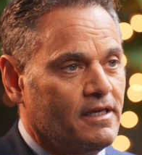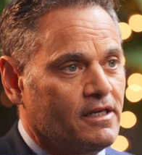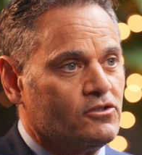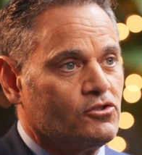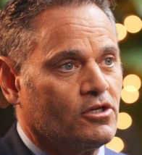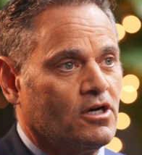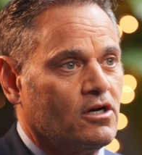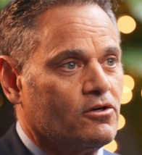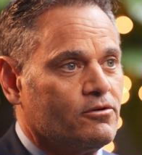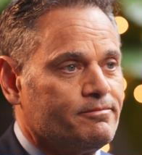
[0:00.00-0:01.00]
in
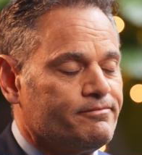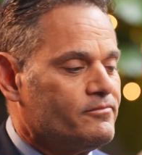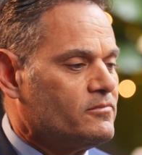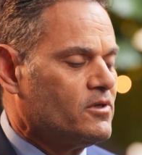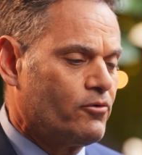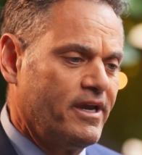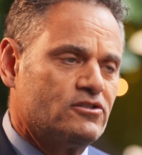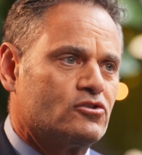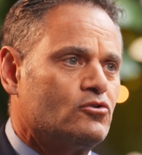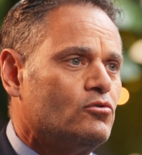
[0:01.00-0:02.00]
Chicago. Great
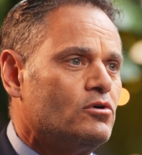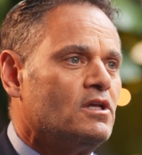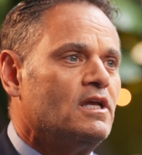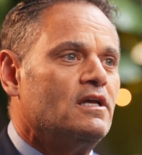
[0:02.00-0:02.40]
school.